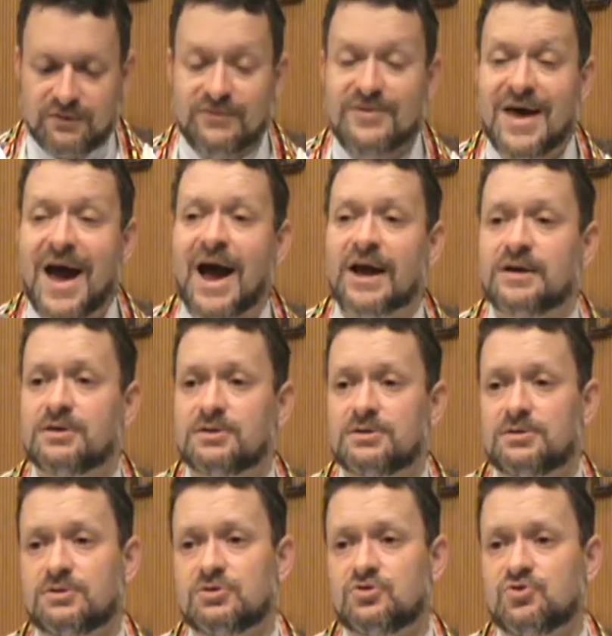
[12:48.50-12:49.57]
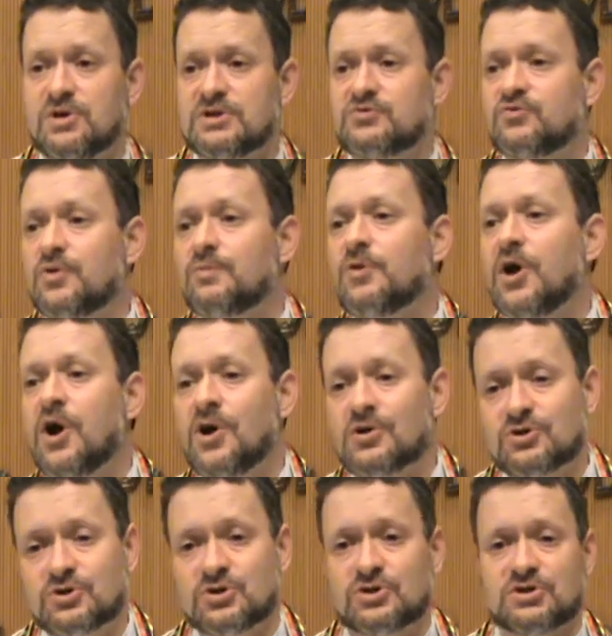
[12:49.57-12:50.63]
That transformed the
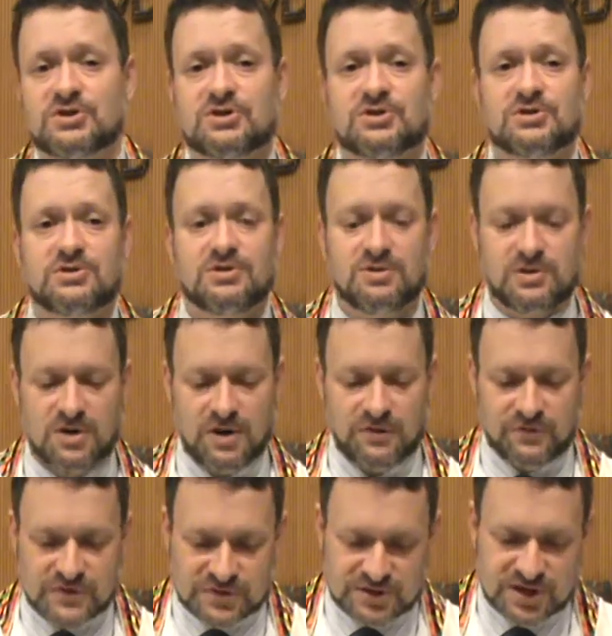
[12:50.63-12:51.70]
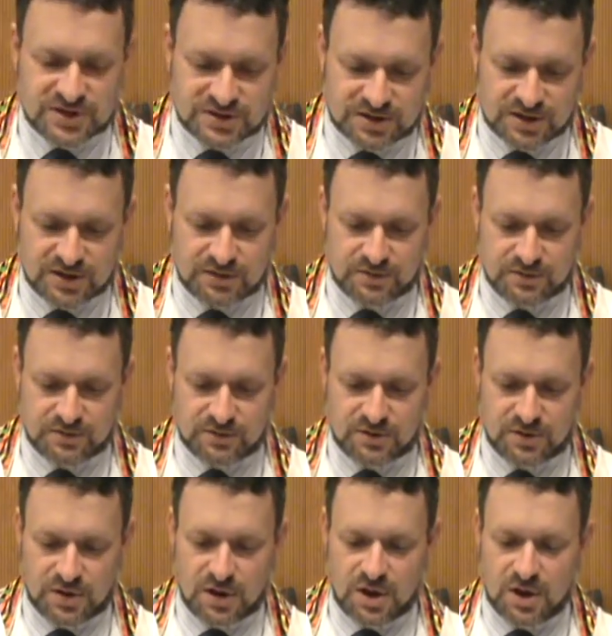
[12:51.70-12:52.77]
harshness of his destiny.
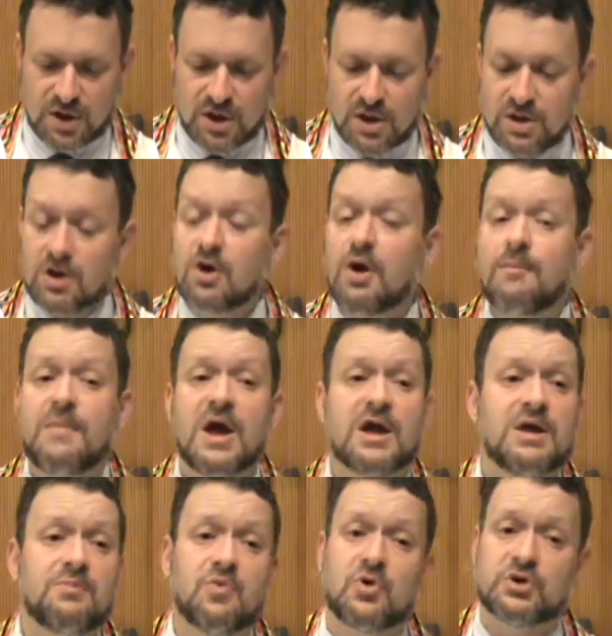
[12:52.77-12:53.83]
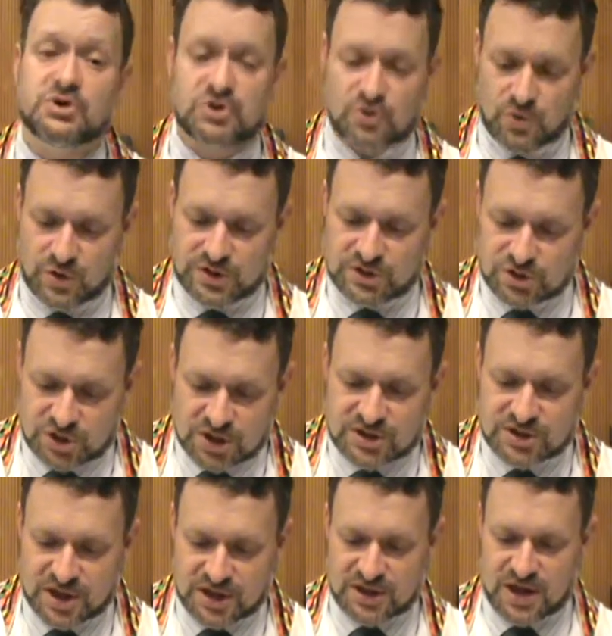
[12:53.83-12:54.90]
There are many more stories
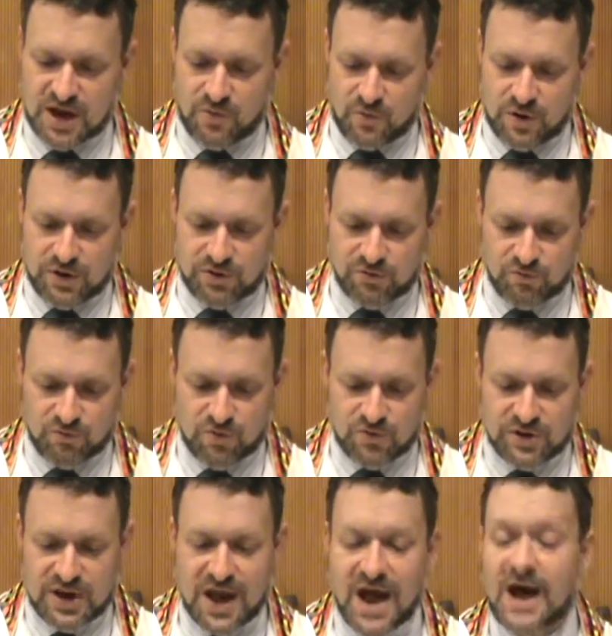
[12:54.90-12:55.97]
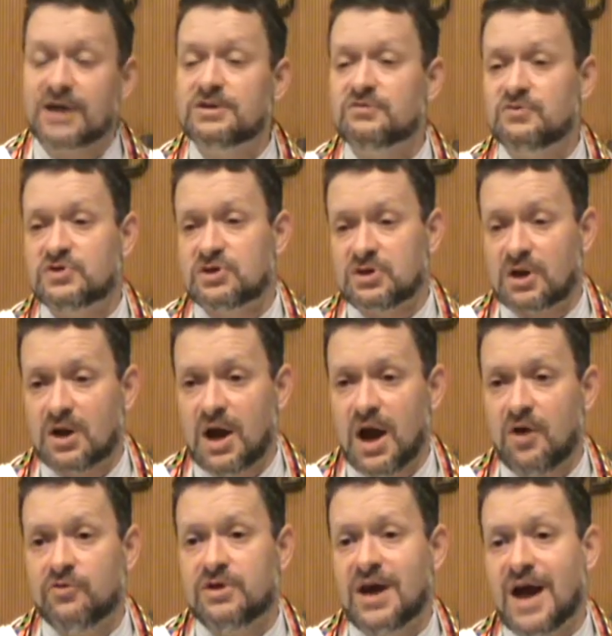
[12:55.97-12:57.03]
just like that one through
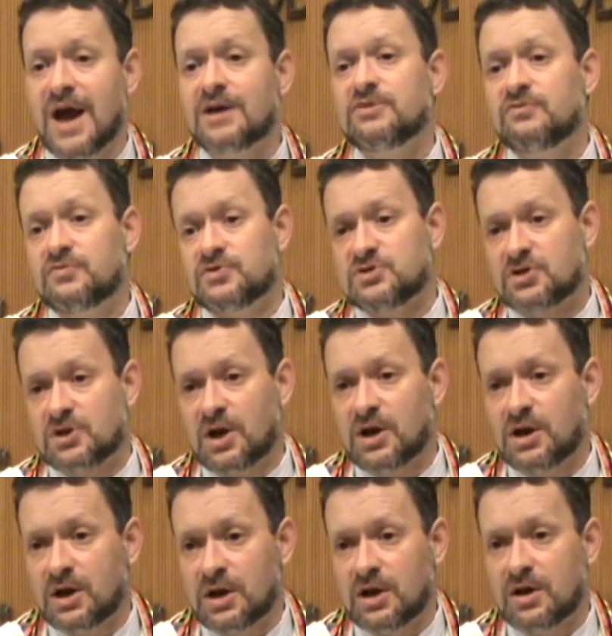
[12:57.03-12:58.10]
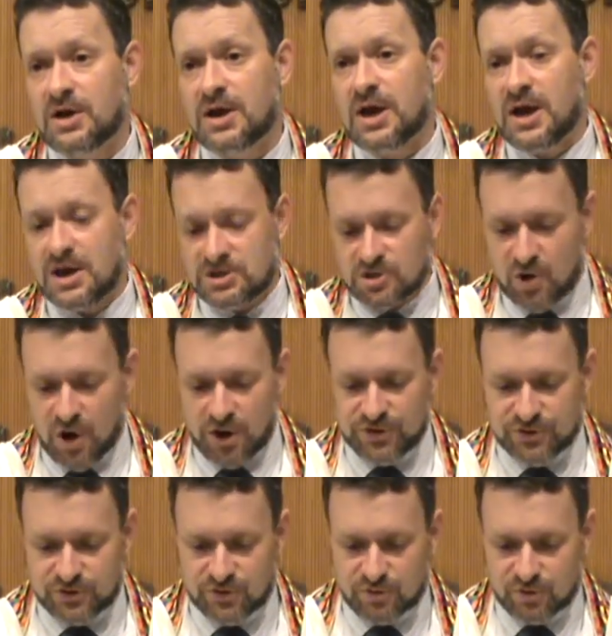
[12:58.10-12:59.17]
how the act of tzedakah has
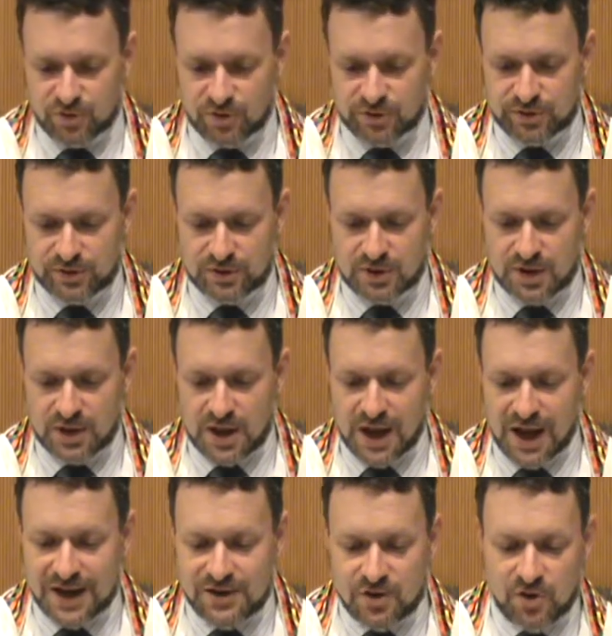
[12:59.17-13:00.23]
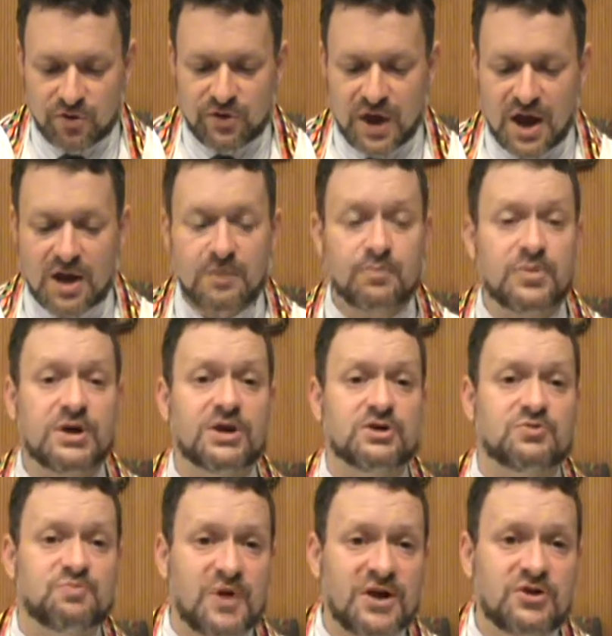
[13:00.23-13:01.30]
altered the world. I know that
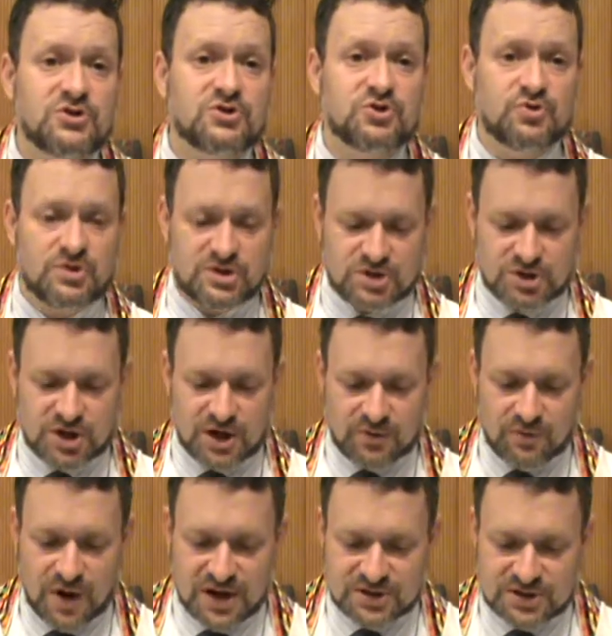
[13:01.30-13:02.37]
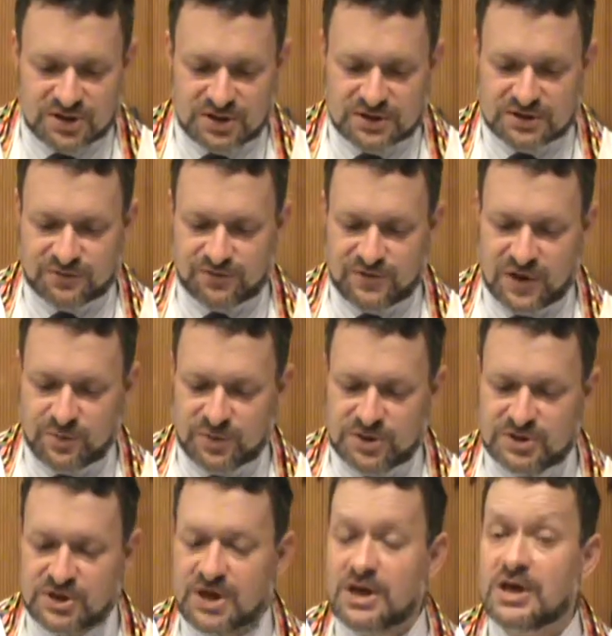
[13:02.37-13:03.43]
because Beth Judah's generosity to
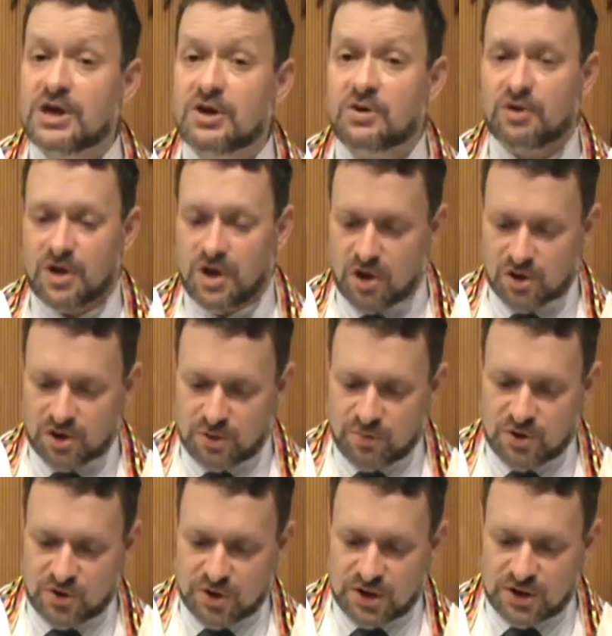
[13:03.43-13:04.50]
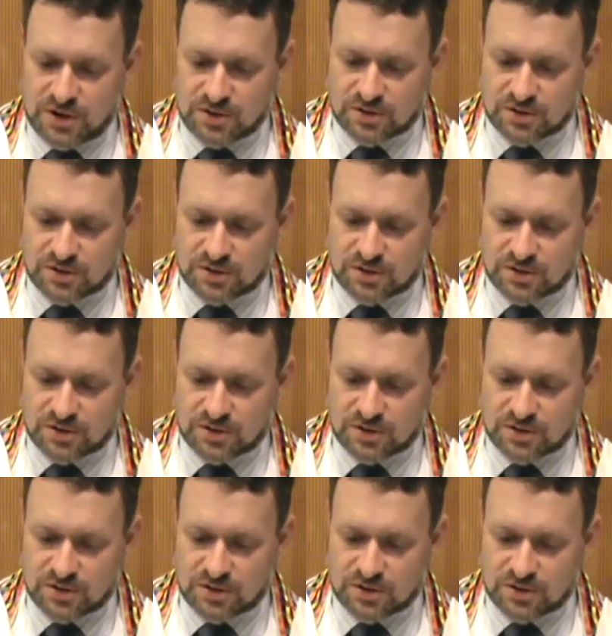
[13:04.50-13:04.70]
families here in our community,